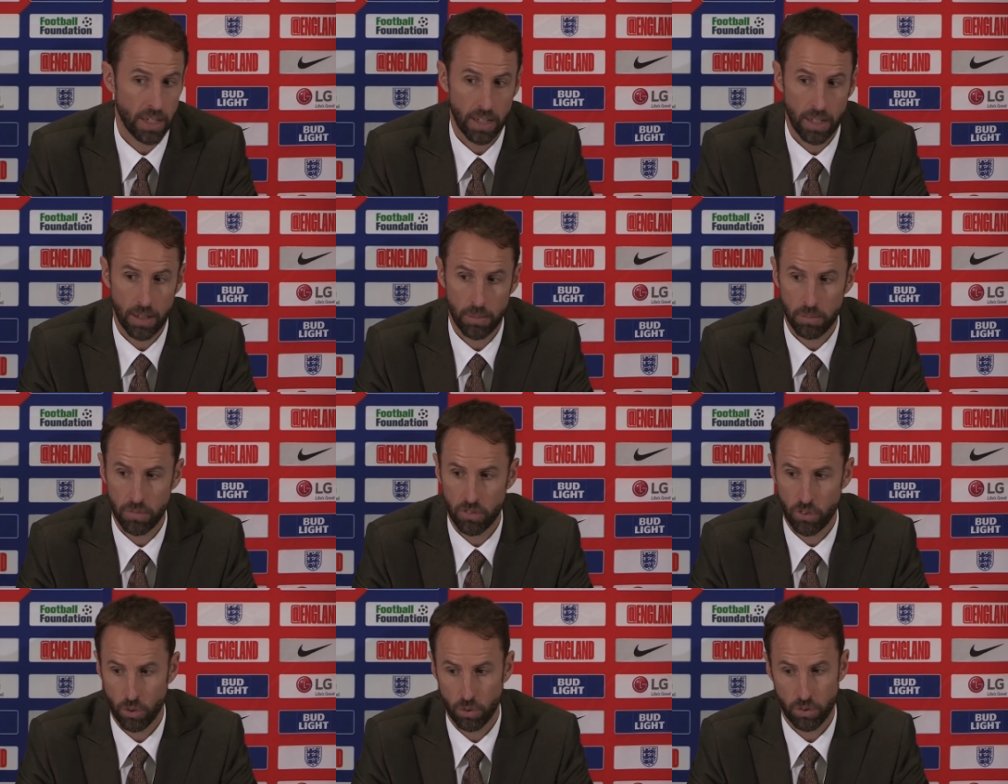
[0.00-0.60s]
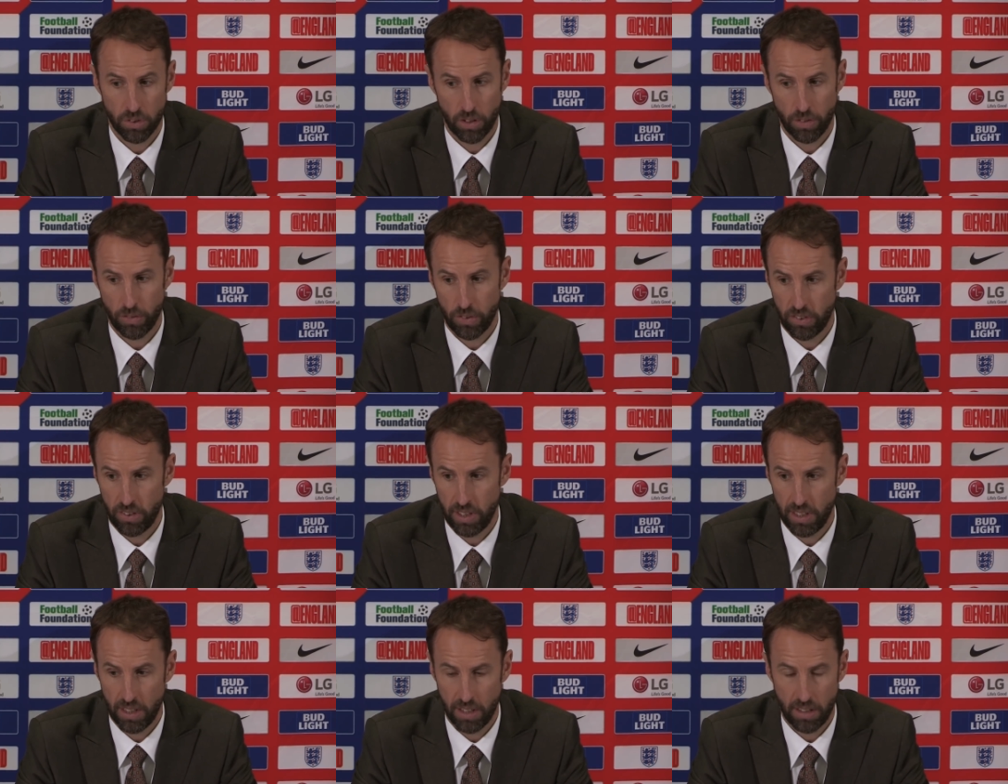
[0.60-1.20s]
Um, Jordan
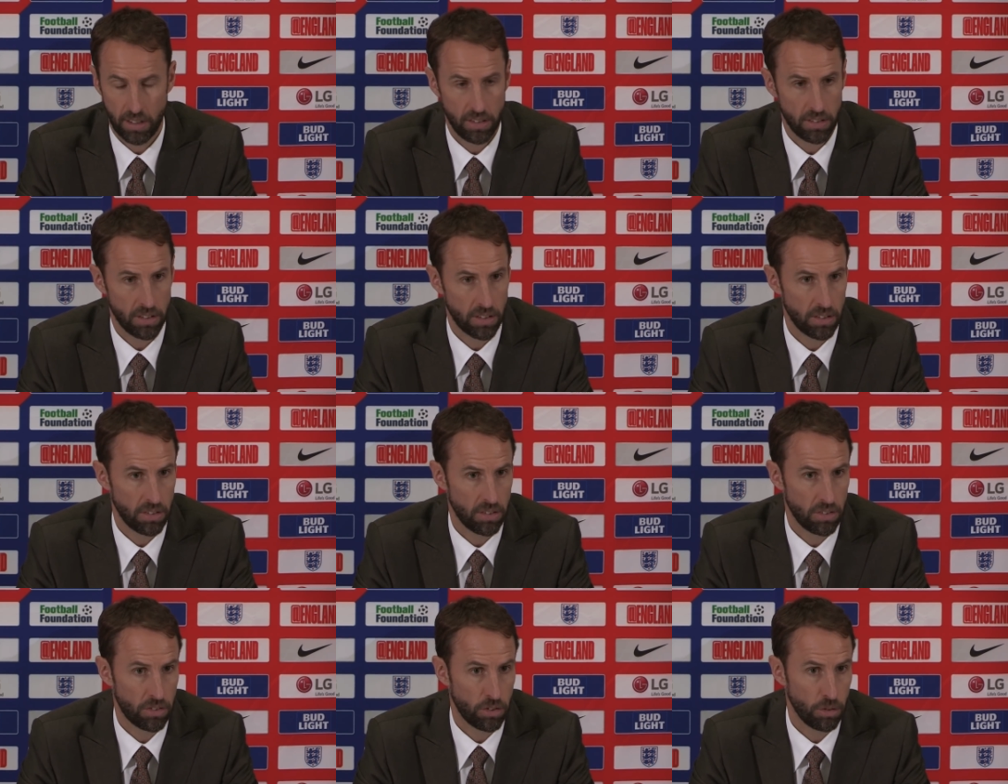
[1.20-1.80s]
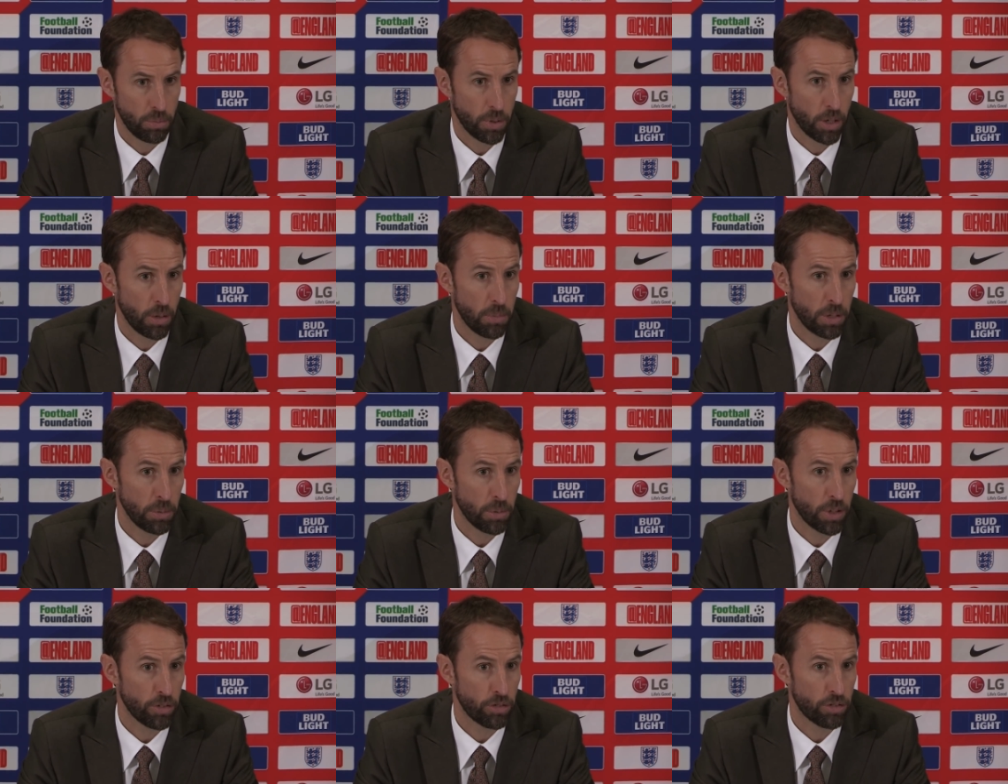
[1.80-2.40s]
obviously did
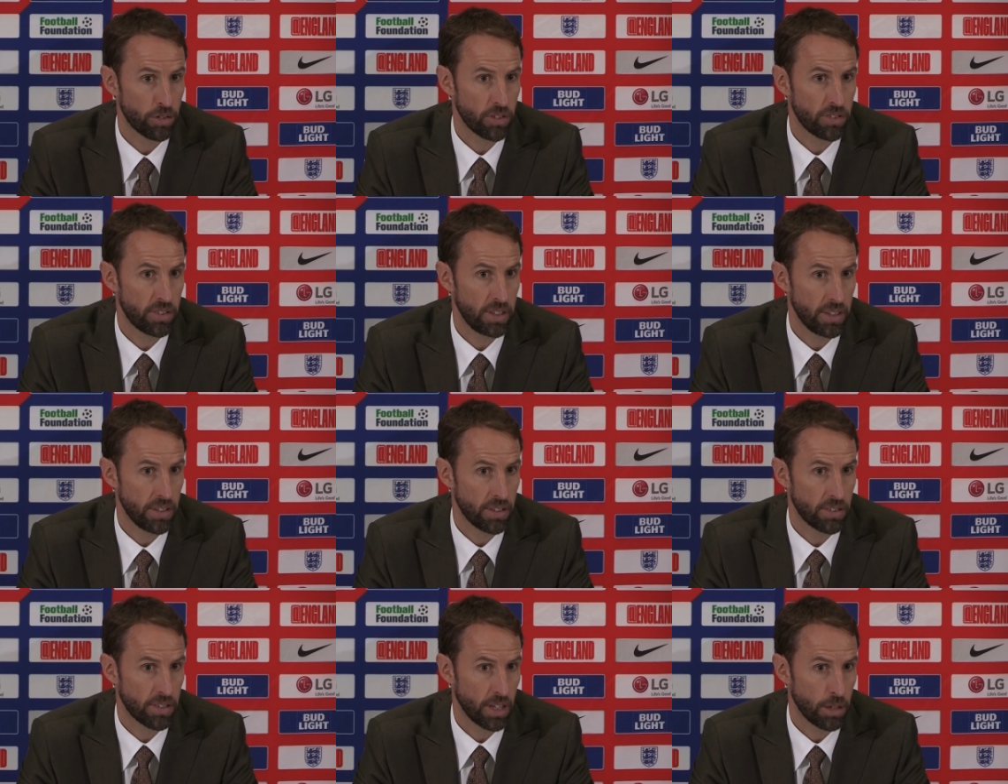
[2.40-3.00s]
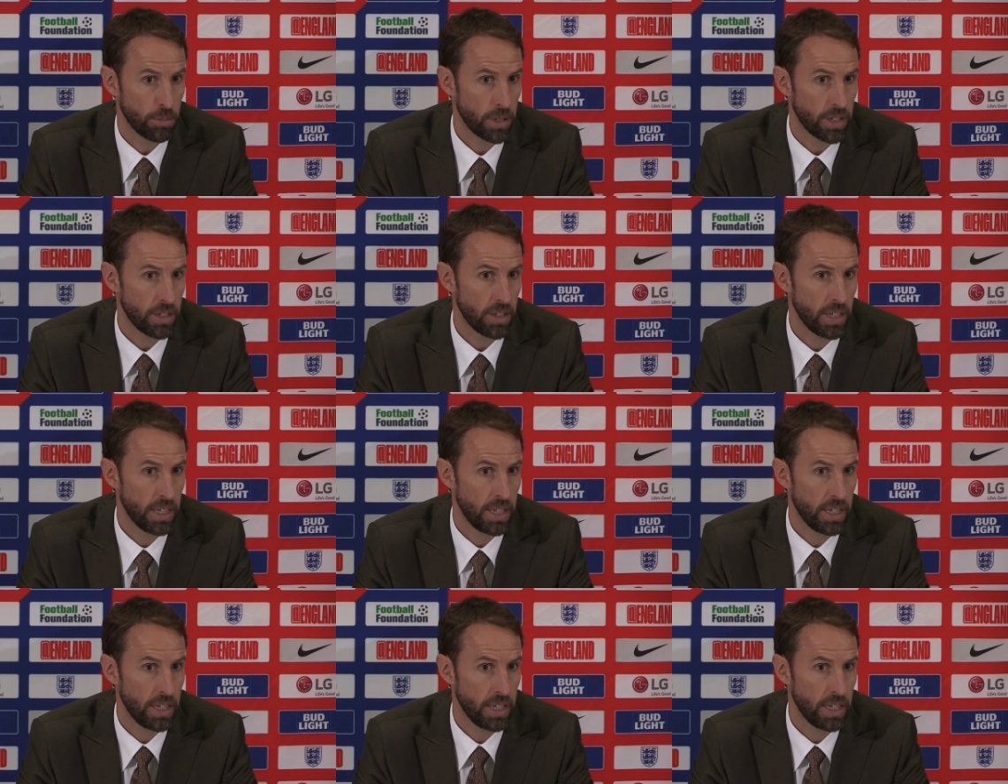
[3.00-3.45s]
superbly well for us in the summer.